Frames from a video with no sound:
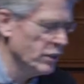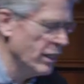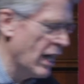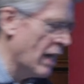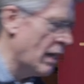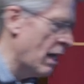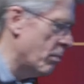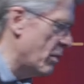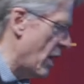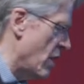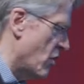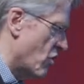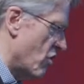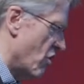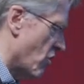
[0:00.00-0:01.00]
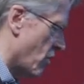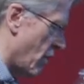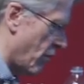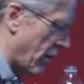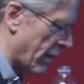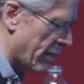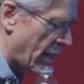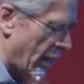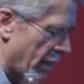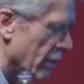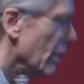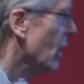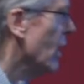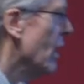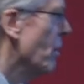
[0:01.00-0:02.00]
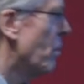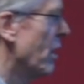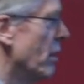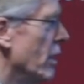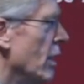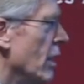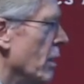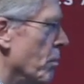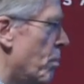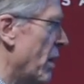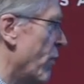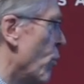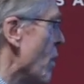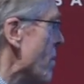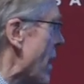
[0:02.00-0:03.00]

and adaptation and stuff like that, but, but if we